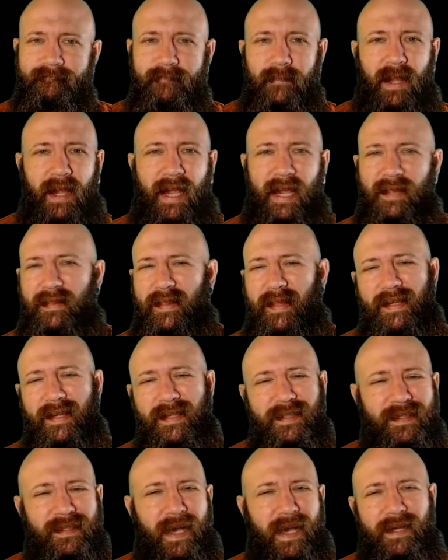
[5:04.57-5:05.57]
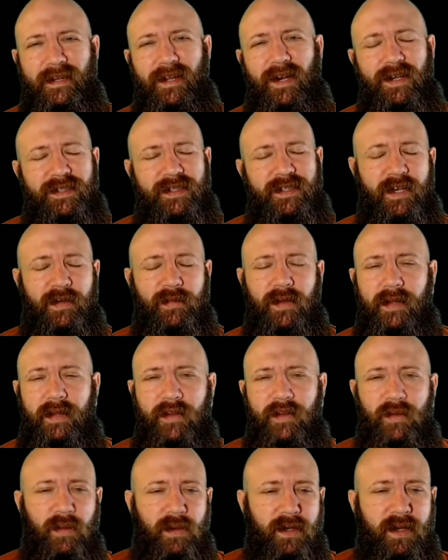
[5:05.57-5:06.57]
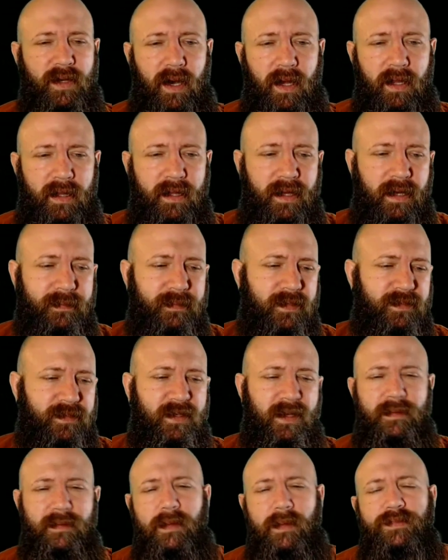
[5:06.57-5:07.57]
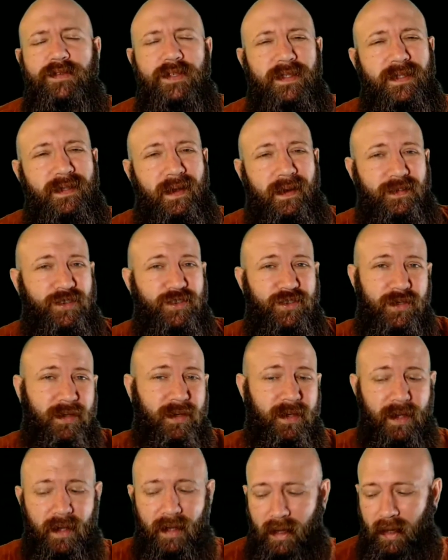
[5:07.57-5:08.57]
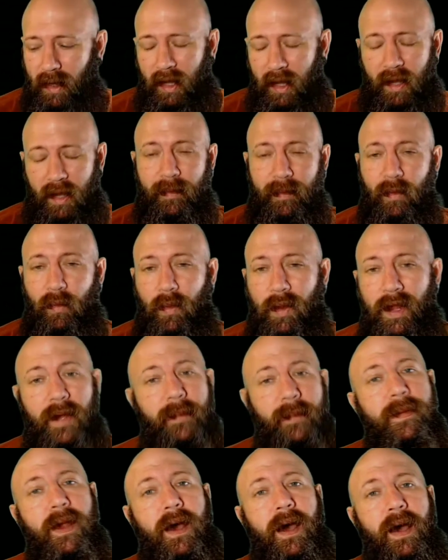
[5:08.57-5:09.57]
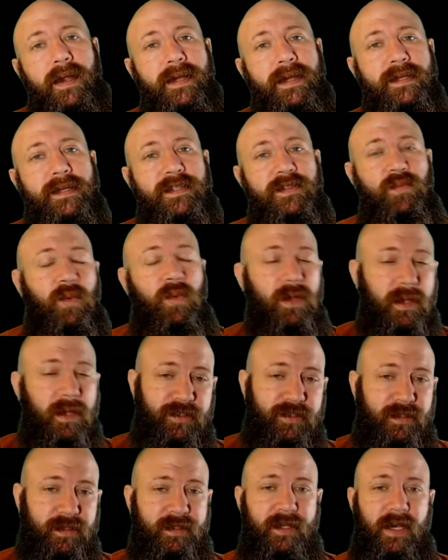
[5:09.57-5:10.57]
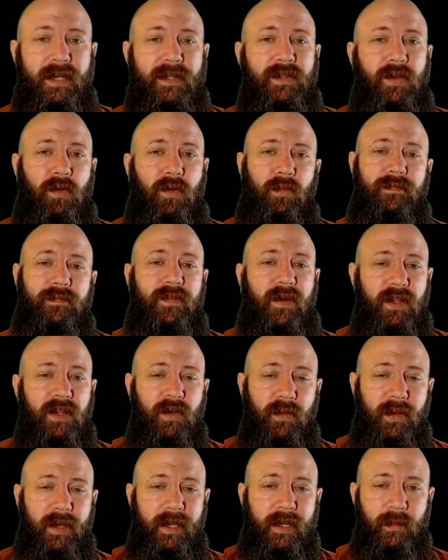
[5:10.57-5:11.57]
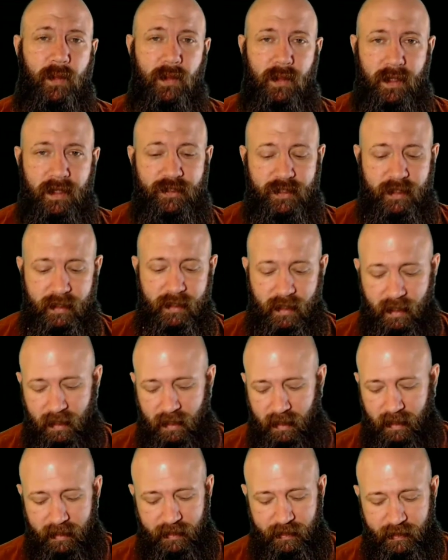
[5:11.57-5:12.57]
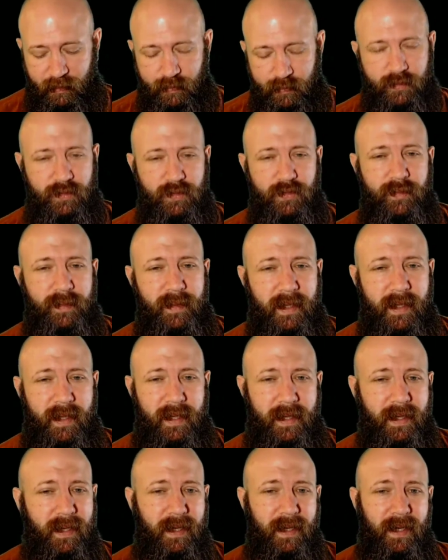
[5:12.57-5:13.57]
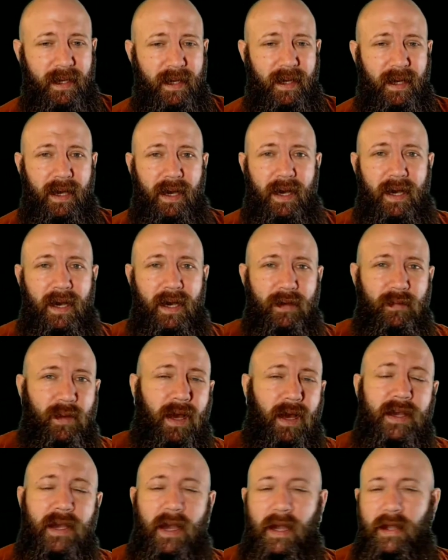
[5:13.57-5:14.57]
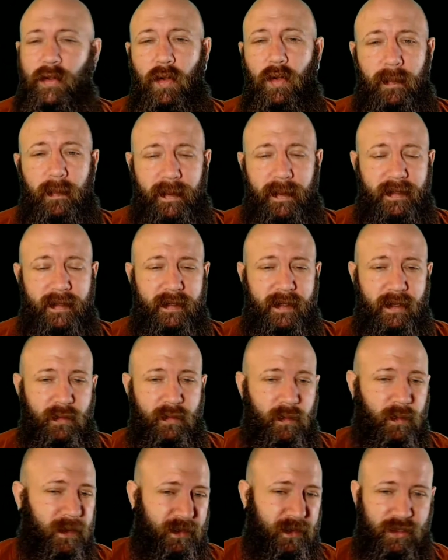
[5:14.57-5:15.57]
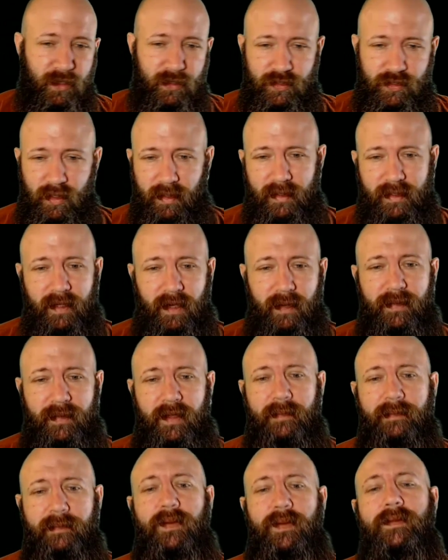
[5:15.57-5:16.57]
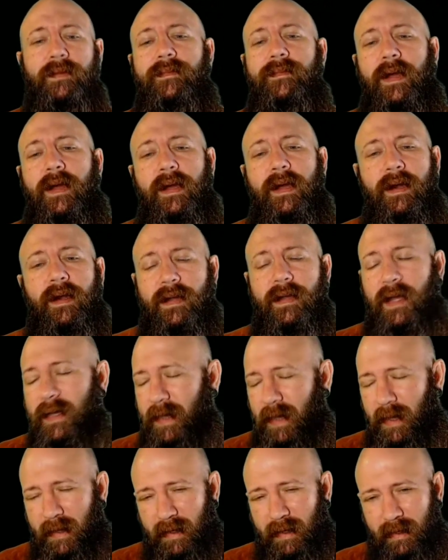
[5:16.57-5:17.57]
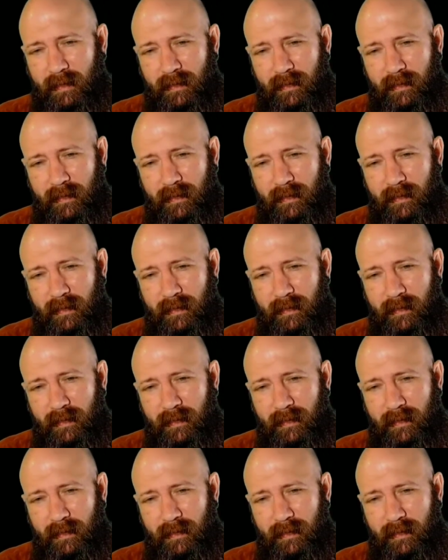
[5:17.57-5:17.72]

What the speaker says: atheist, agnostic, whatever you want to call it. I'm just not sure. But what I'm not is religious. I don't follow any religion. I used to be. Well, I grew up and went to church all the time then, but I kind of